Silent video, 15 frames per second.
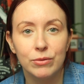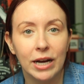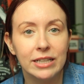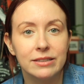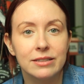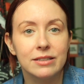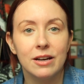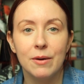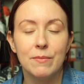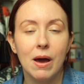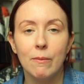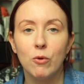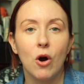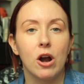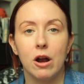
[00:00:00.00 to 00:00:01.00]
writes a
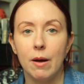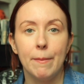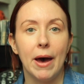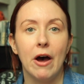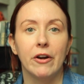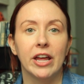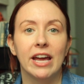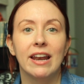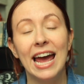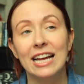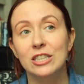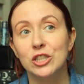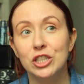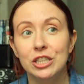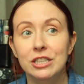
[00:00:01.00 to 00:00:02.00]
memoir about it,
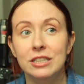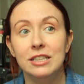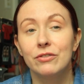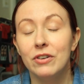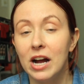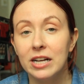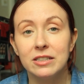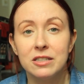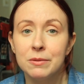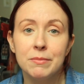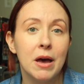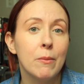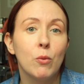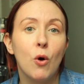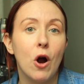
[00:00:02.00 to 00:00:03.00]
and she finds the
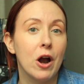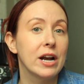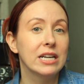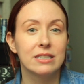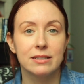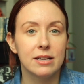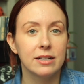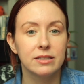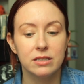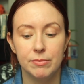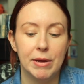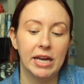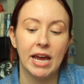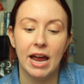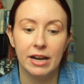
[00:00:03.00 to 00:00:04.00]
memoir and decides to
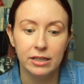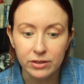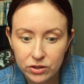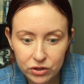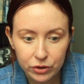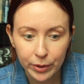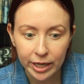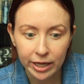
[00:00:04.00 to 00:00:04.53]
make edits to